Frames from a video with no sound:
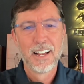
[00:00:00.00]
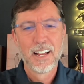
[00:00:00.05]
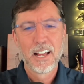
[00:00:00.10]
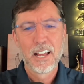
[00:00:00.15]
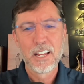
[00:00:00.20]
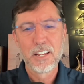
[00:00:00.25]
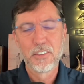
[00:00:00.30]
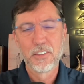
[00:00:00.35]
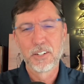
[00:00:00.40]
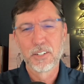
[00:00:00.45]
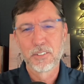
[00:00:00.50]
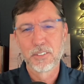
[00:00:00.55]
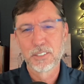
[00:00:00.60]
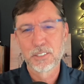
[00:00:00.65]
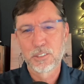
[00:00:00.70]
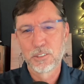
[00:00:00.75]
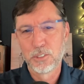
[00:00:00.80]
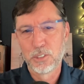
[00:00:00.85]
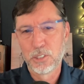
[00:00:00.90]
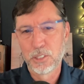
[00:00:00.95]
Hey there,
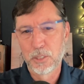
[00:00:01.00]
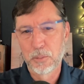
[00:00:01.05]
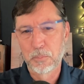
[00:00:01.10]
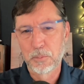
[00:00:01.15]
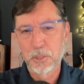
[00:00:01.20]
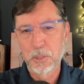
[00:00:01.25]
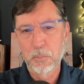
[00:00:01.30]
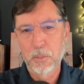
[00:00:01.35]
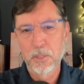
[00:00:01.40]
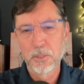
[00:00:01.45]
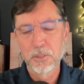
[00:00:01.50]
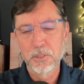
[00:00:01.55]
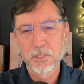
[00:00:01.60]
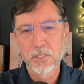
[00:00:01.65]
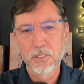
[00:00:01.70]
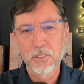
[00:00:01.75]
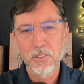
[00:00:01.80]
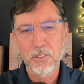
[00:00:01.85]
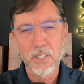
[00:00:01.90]
this is Jim DuBos, and